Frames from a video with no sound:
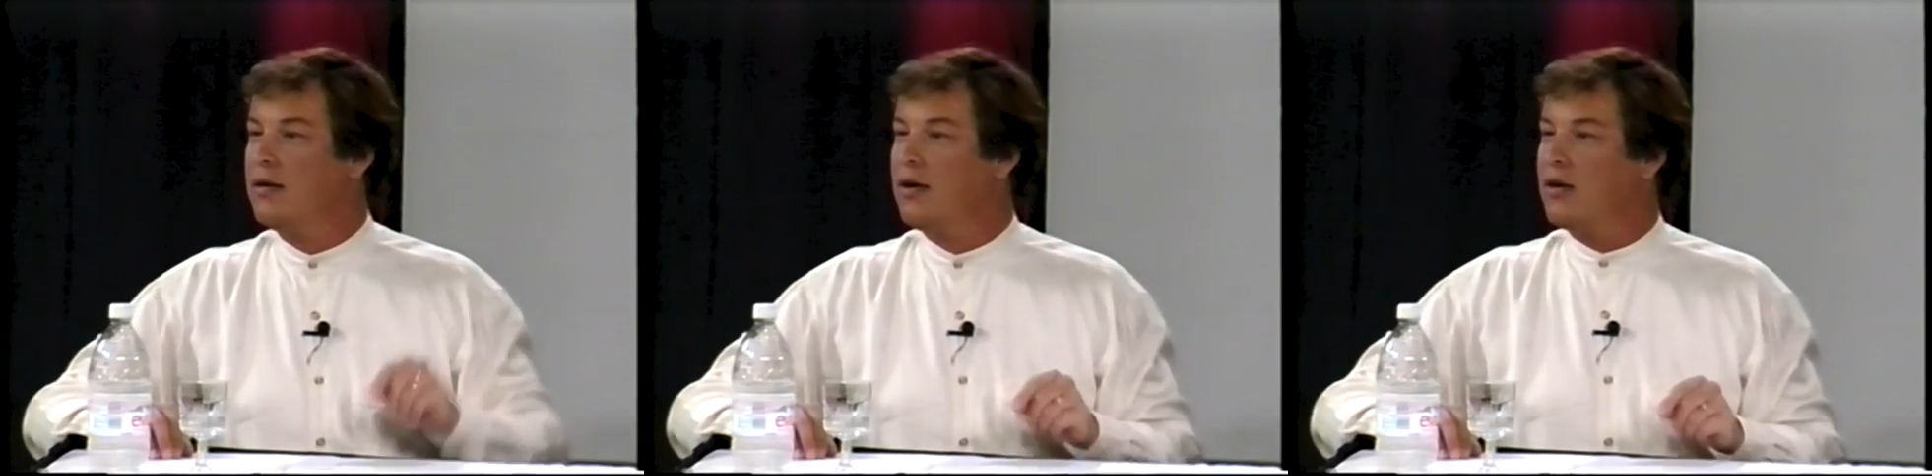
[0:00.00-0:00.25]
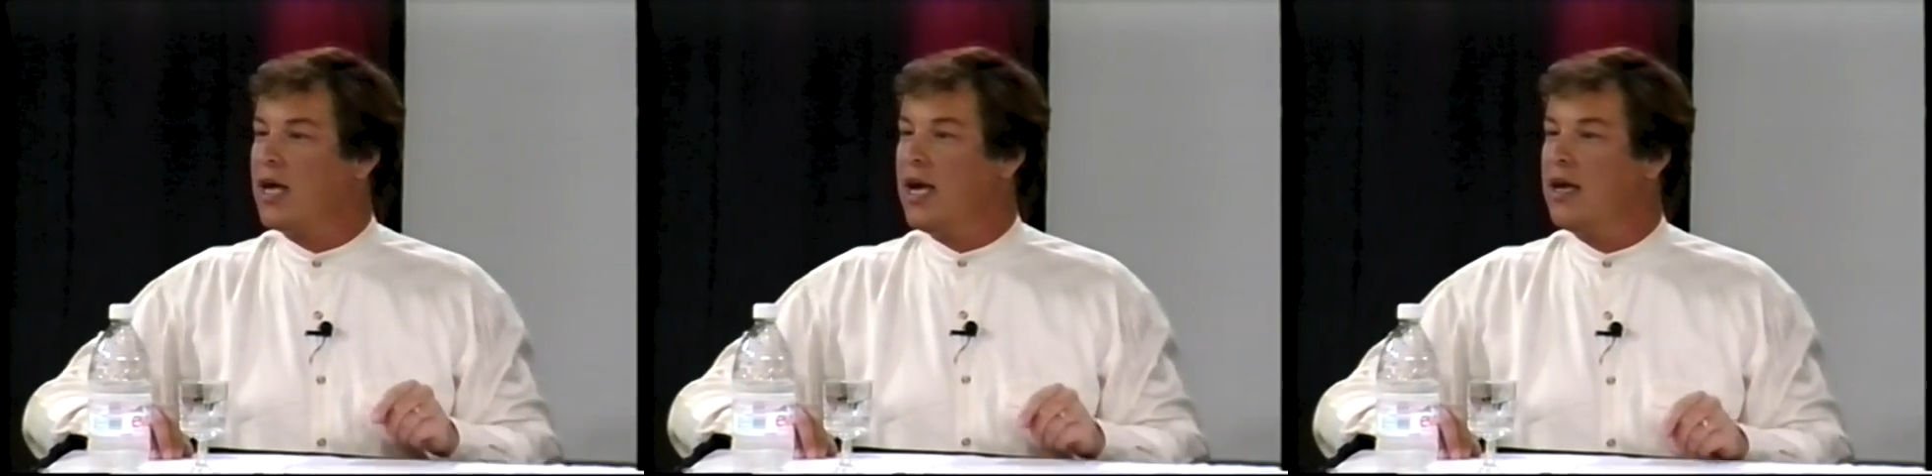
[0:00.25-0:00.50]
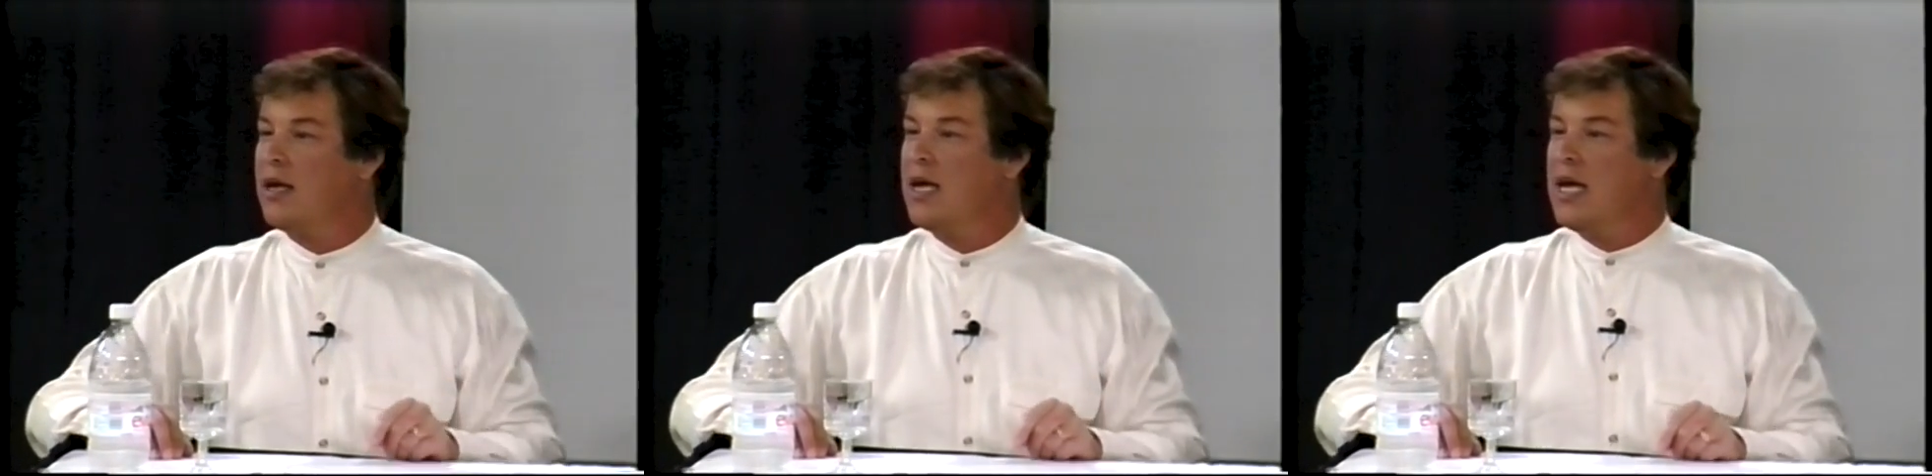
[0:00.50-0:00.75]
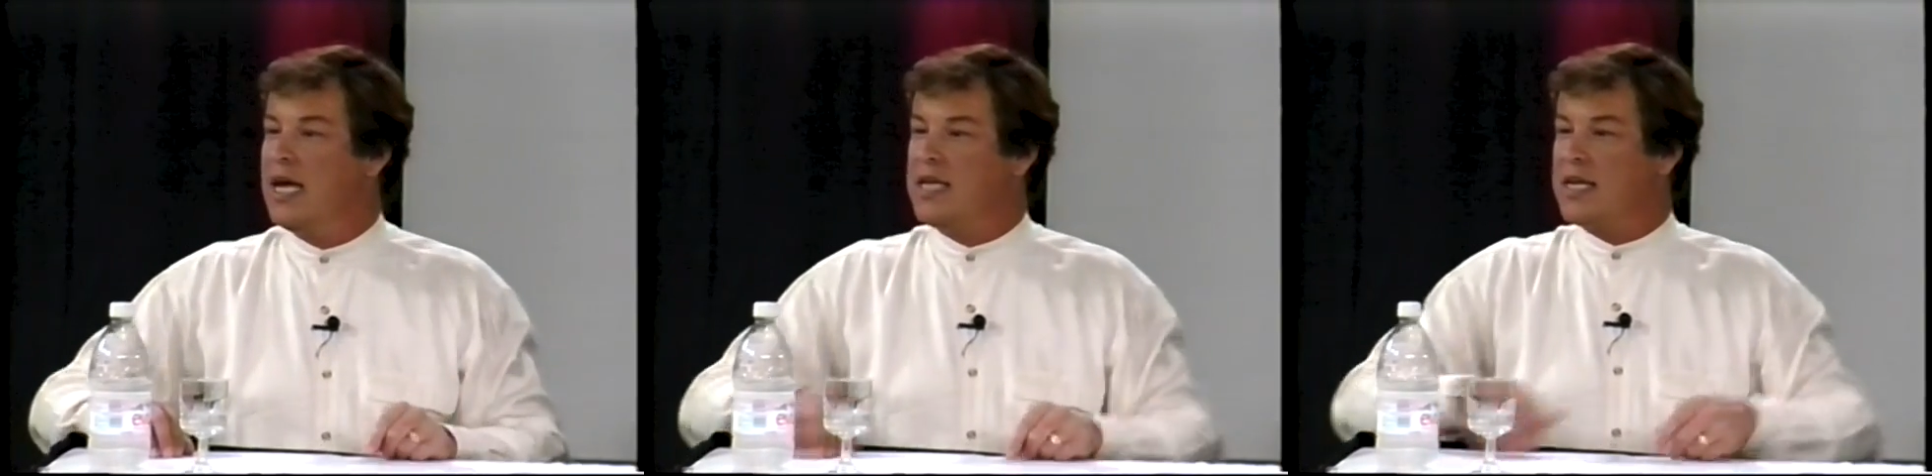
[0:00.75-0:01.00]
Okay?
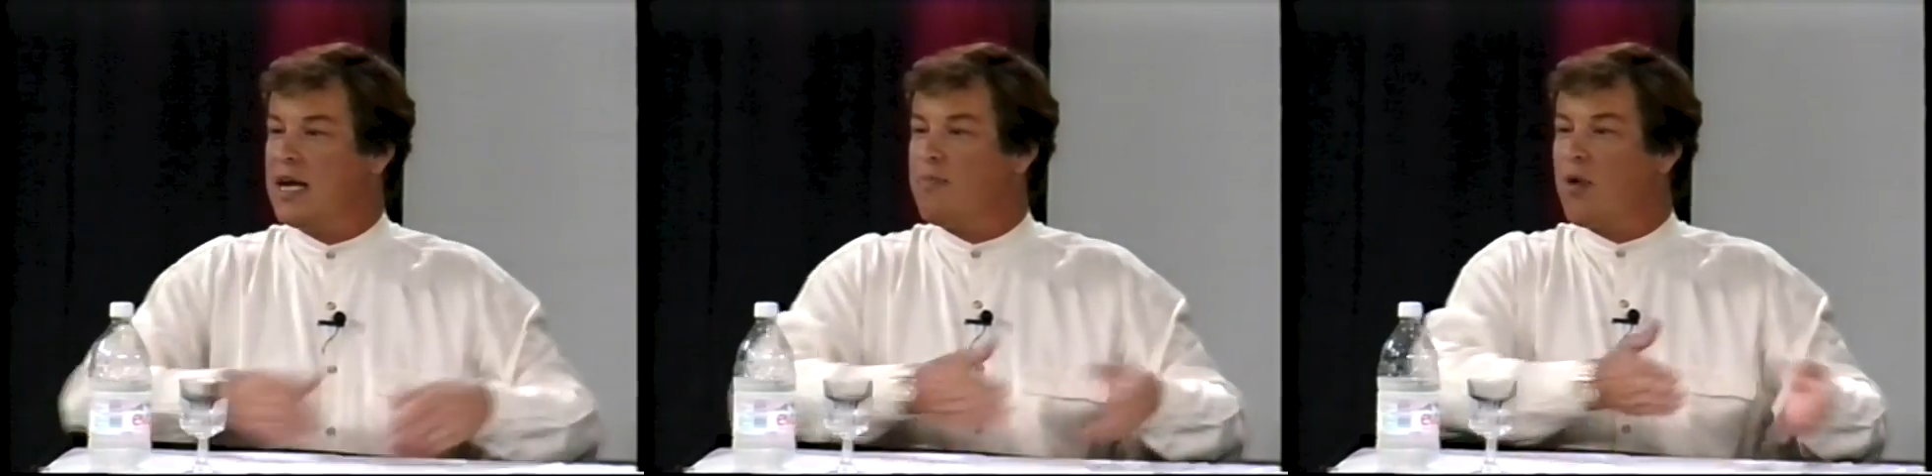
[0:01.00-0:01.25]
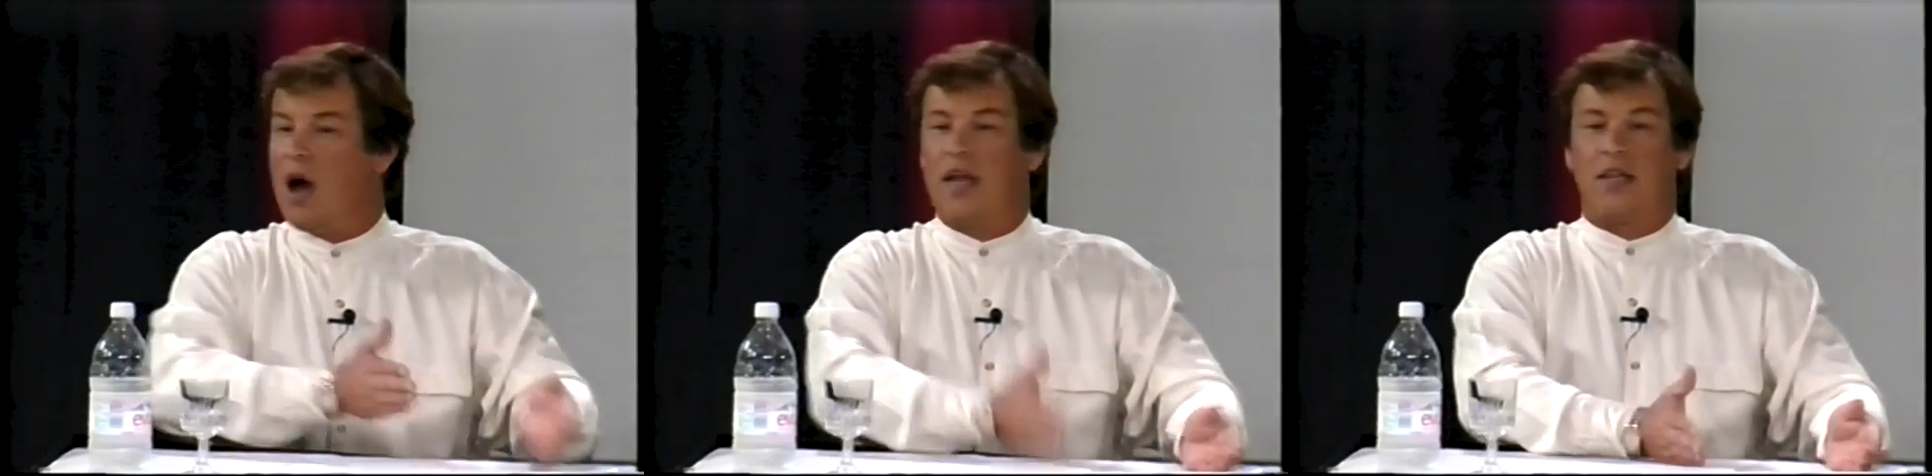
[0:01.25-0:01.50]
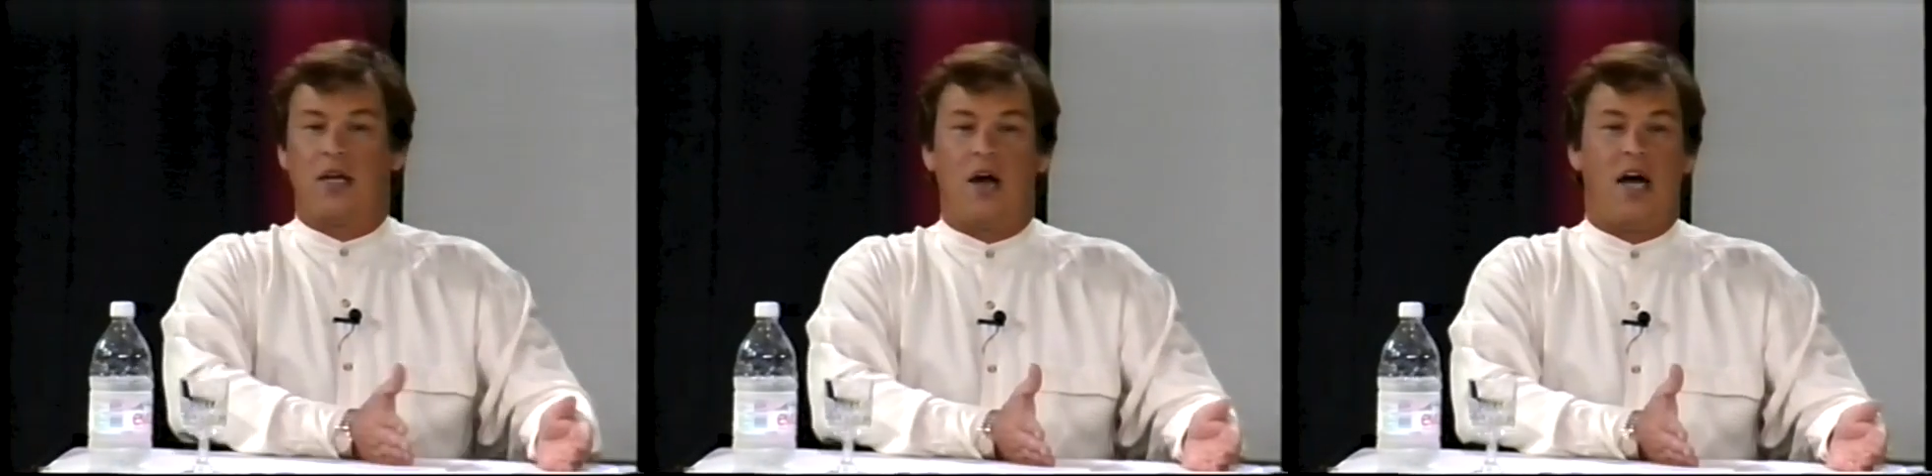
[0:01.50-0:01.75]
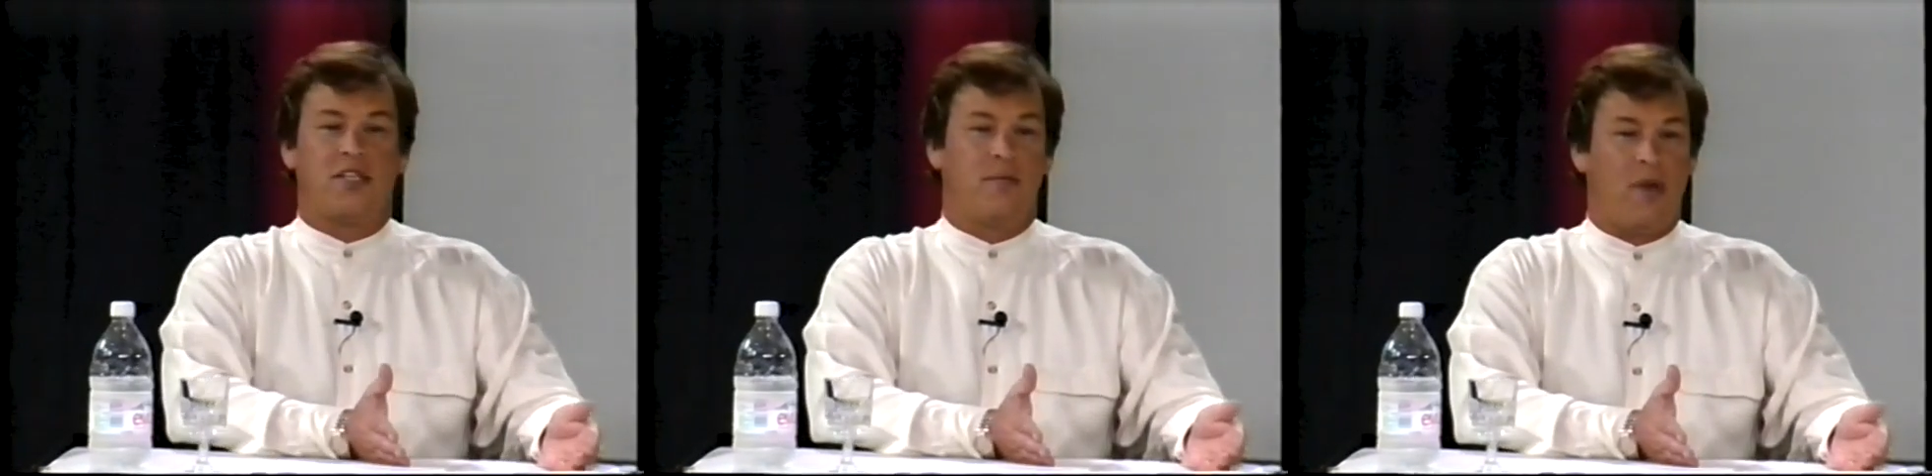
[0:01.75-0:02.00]
He's got a product that
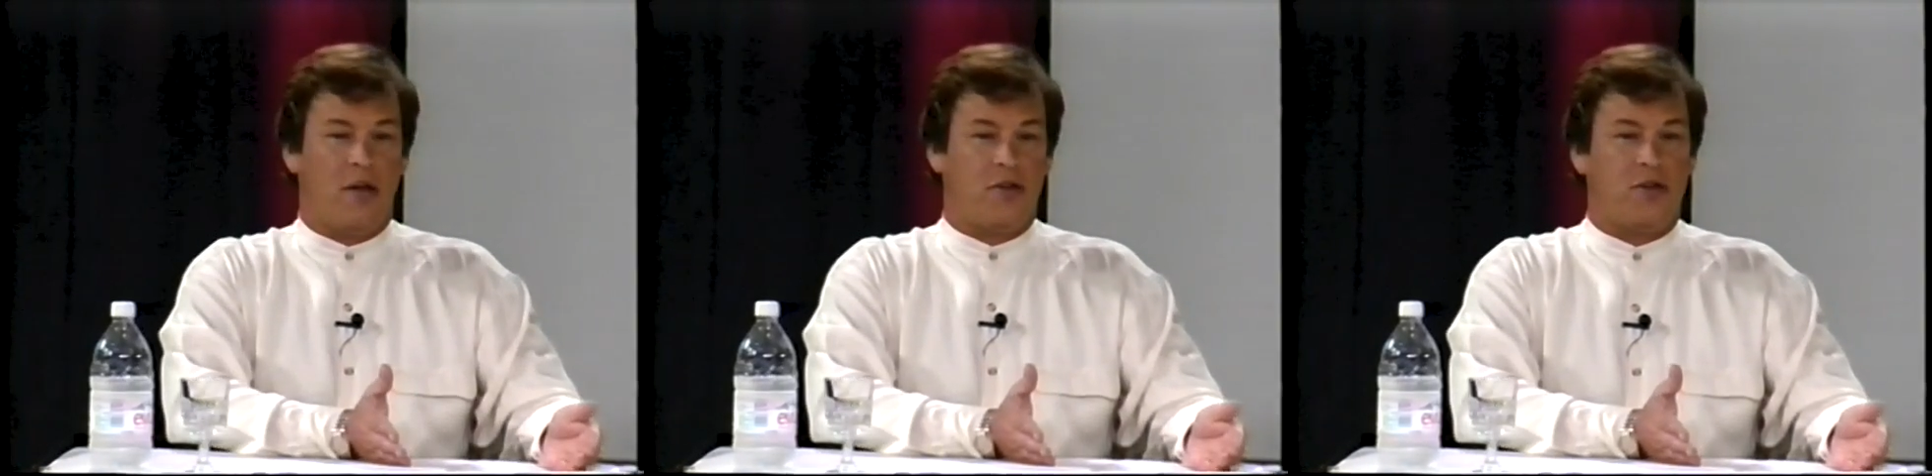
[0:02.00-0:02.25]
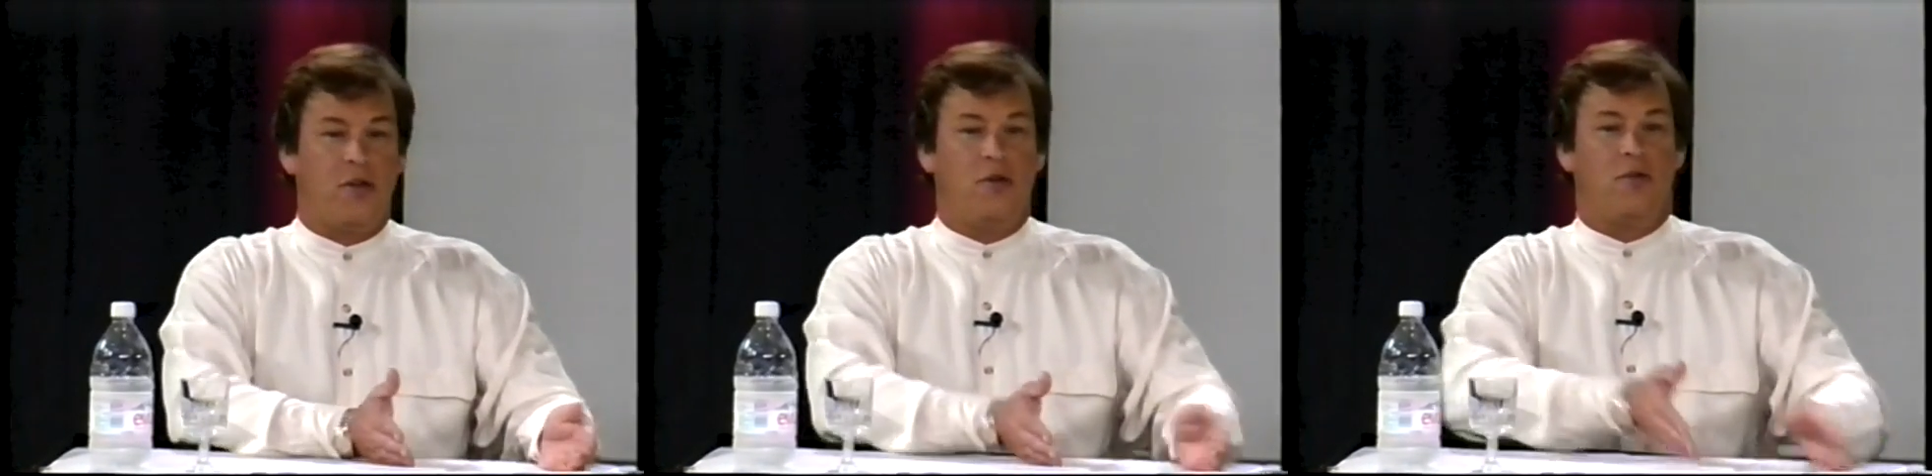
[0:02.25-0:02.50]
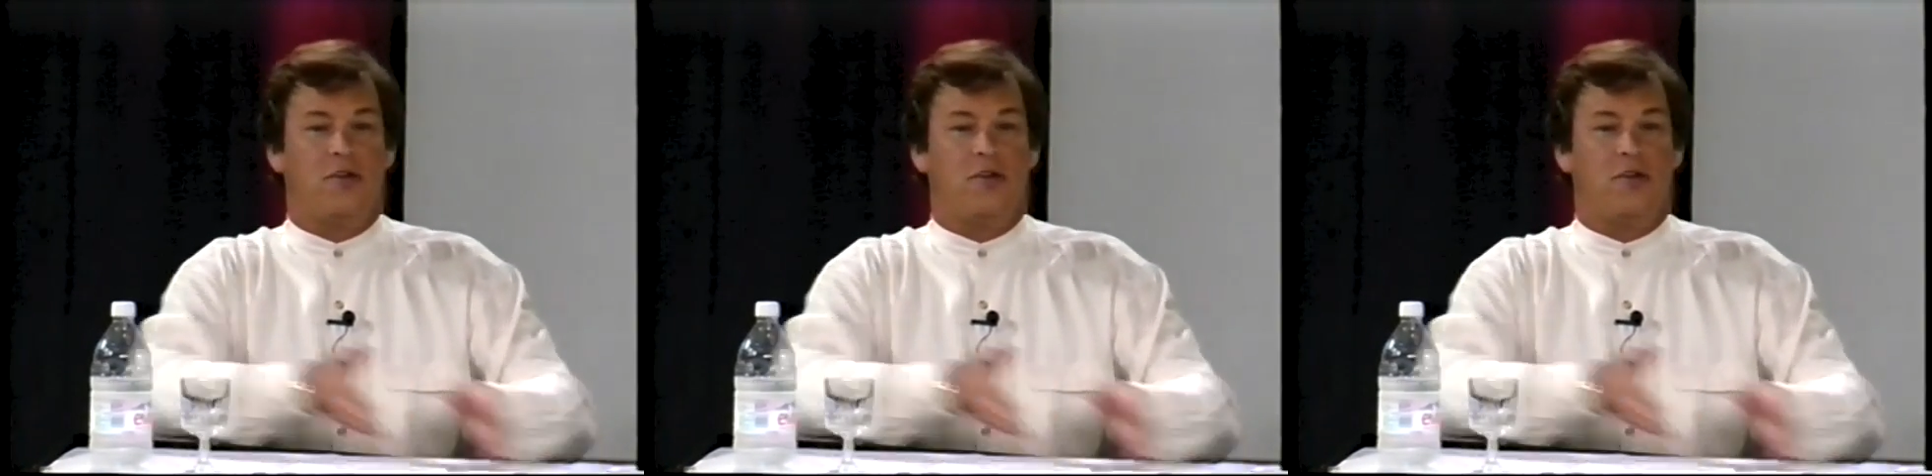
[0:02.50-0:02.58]
costs about $2.